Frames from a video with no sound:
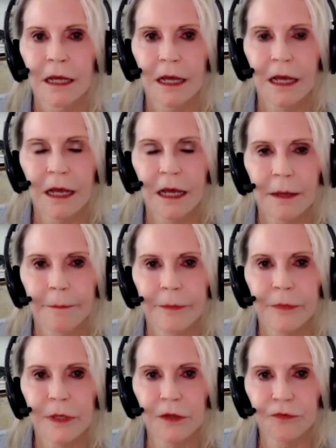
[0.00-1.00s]

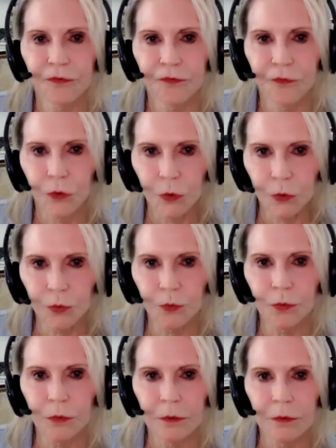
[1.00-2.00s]
Um, if
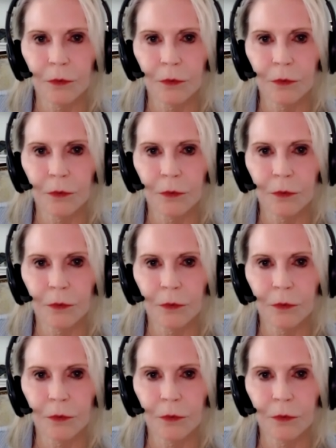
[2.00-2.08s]
you